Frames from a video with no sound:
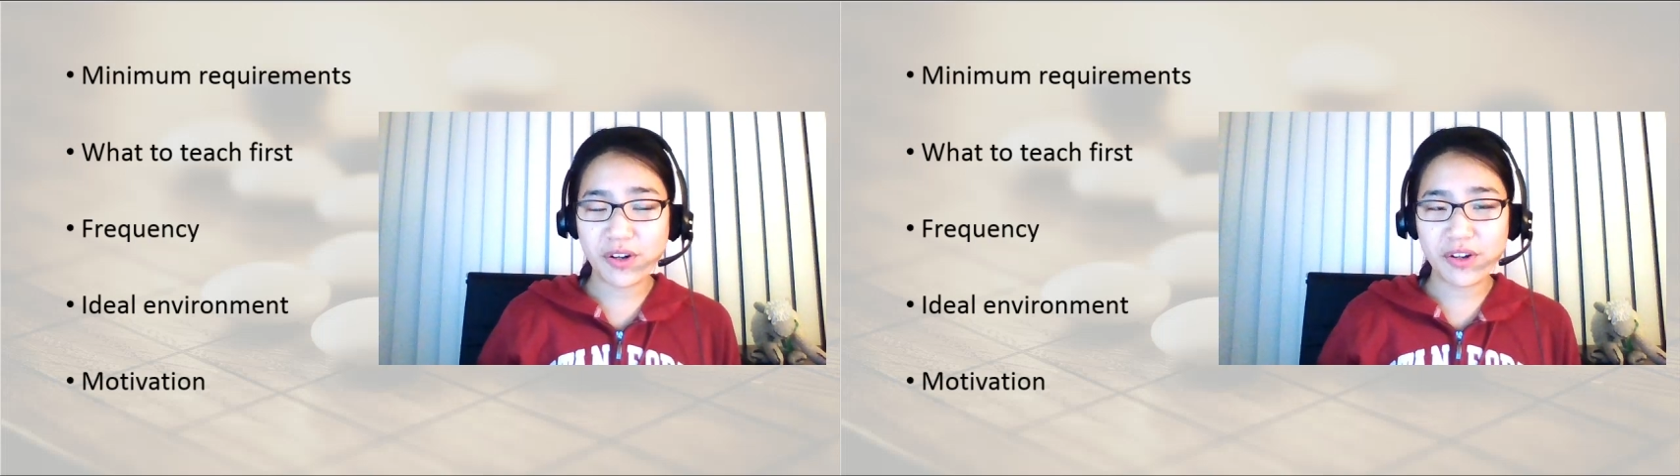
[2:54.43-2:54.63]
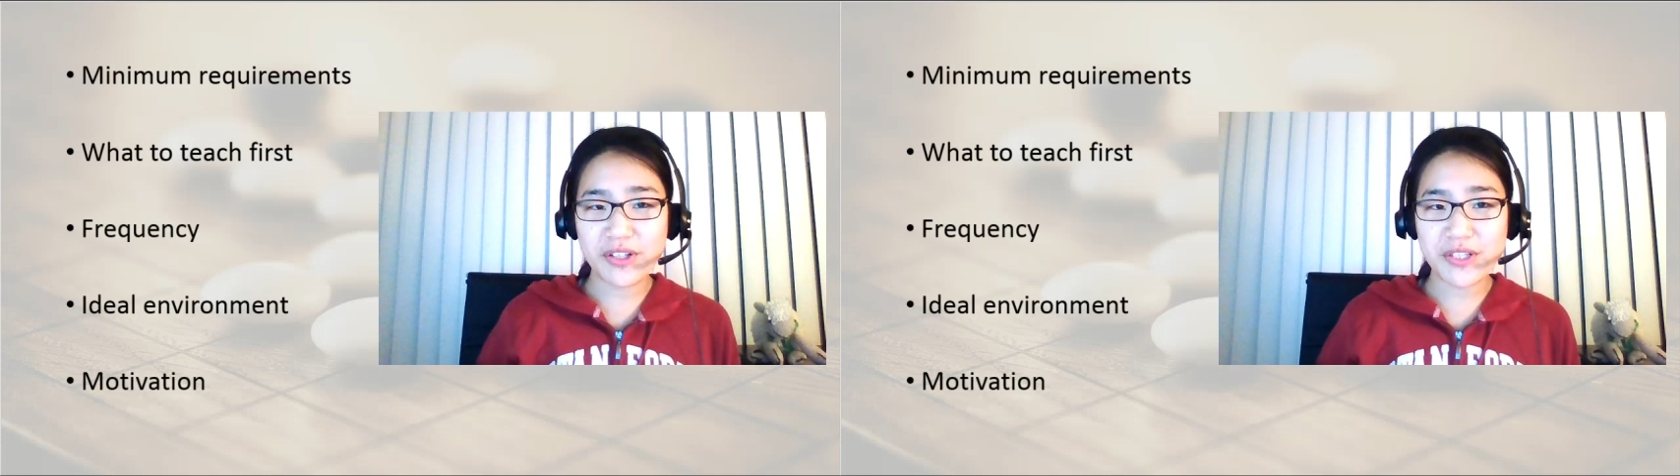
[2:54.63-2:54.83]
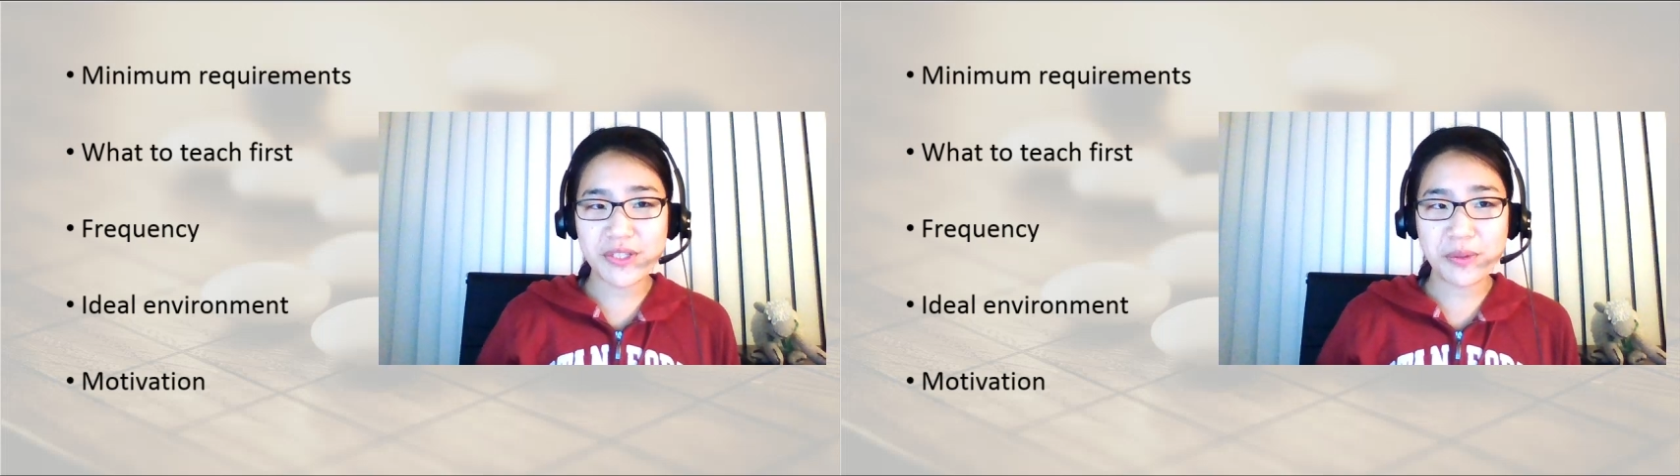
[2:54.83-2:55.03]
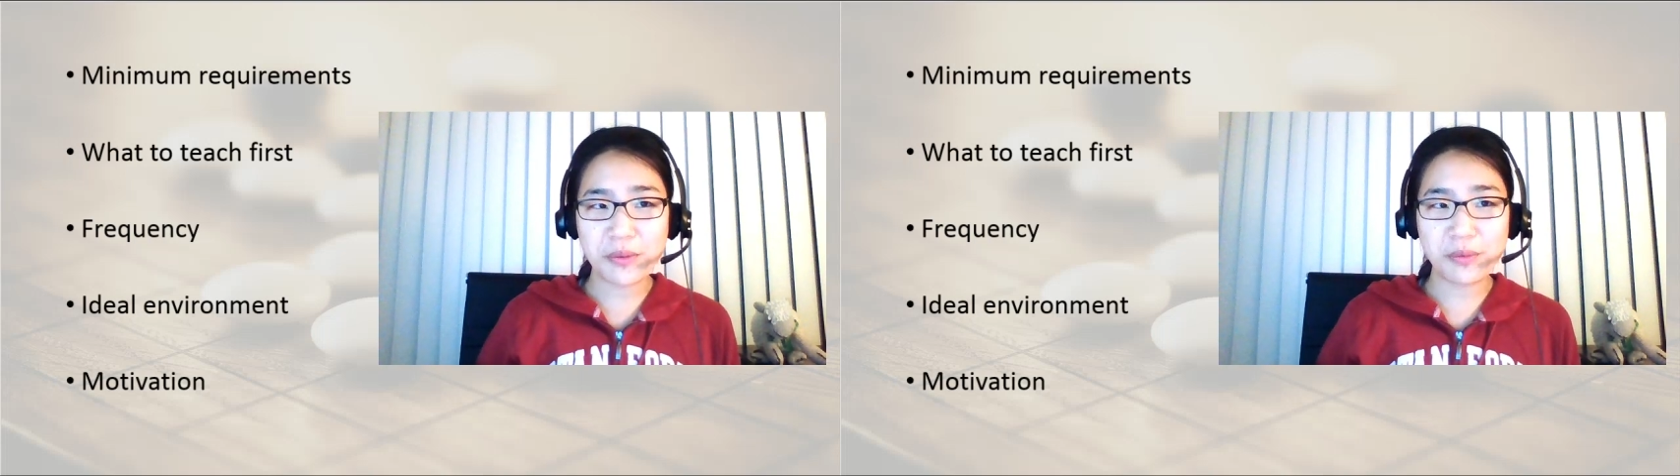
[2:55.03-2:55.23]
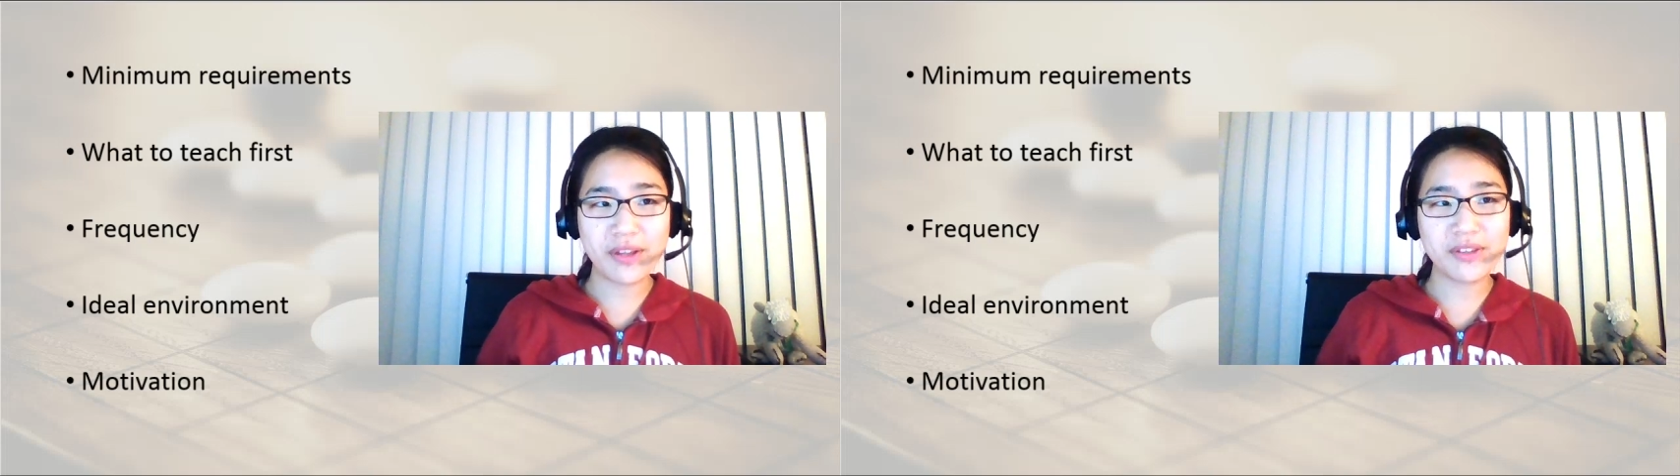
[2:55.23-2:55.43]
also
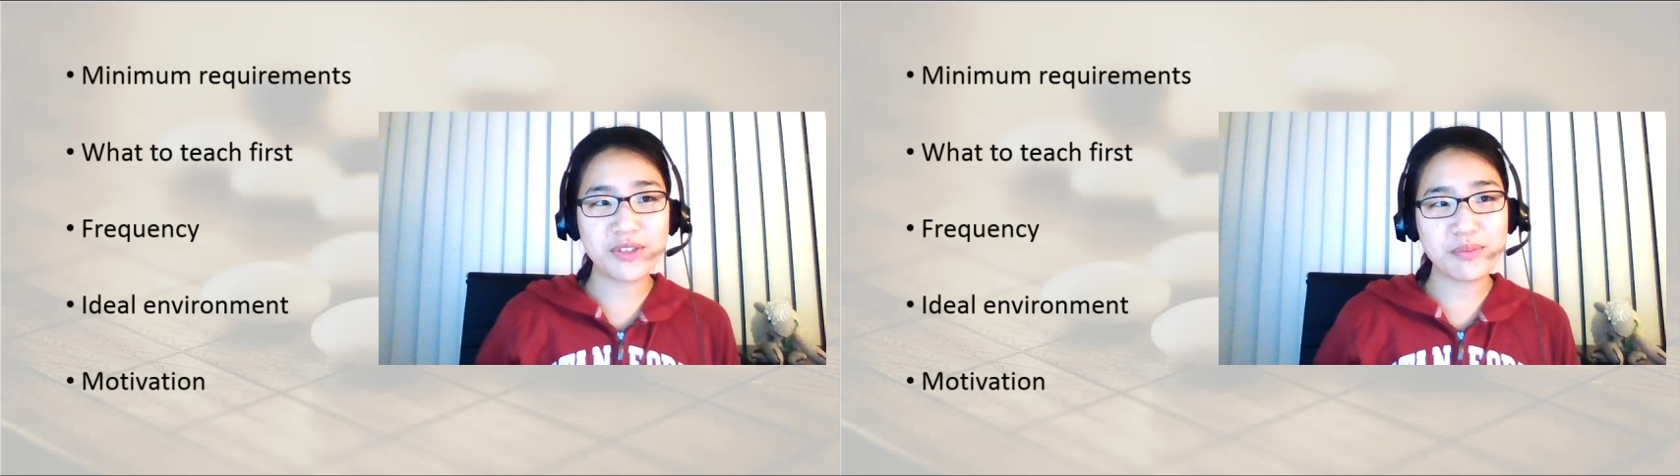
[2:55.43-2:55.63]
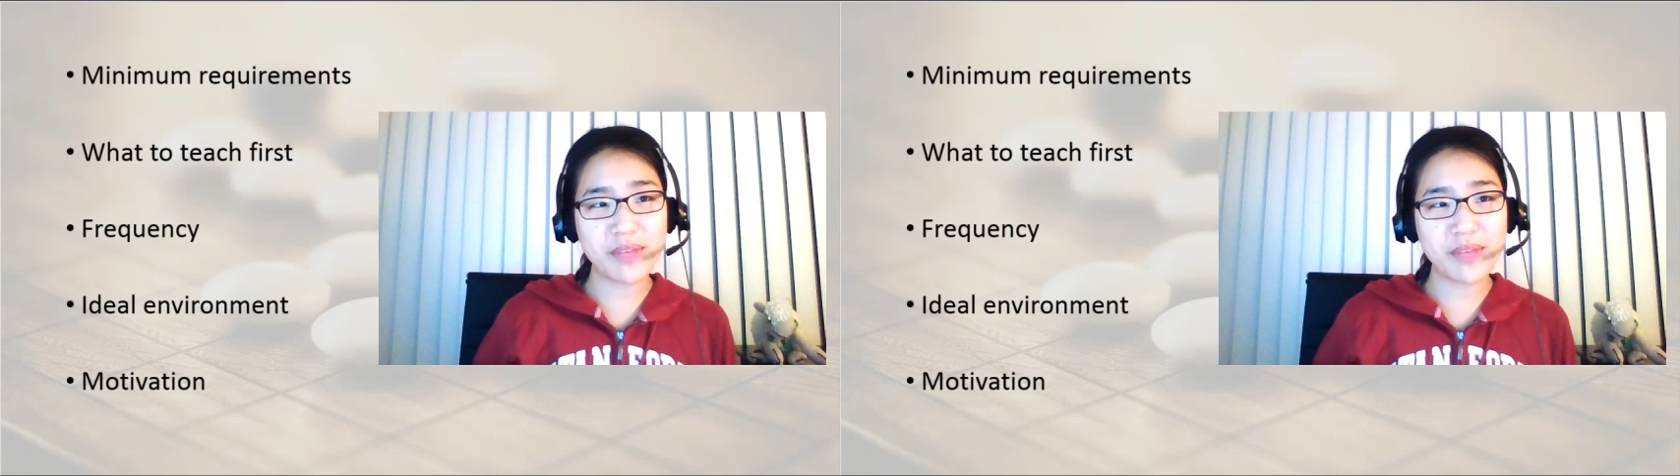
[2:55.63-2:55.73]
want to be